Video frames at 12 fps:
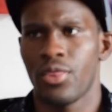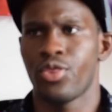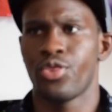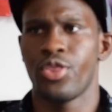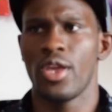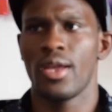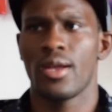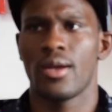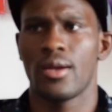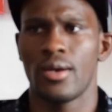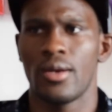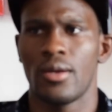think
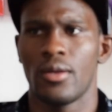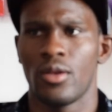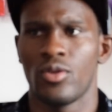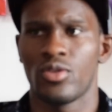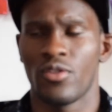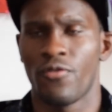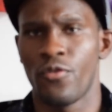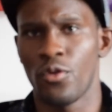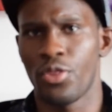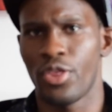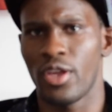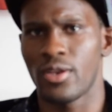there's a few
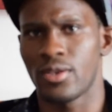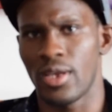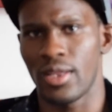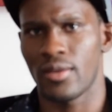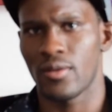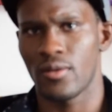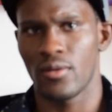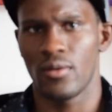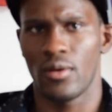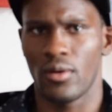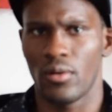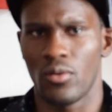things that
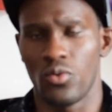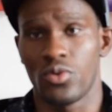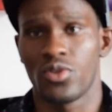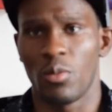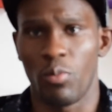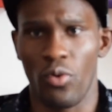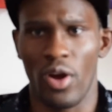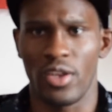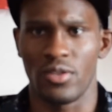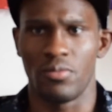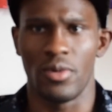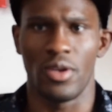
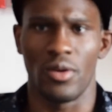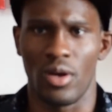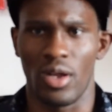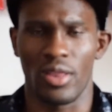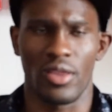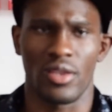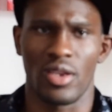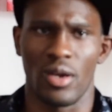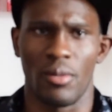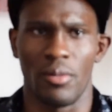surprised me at the time.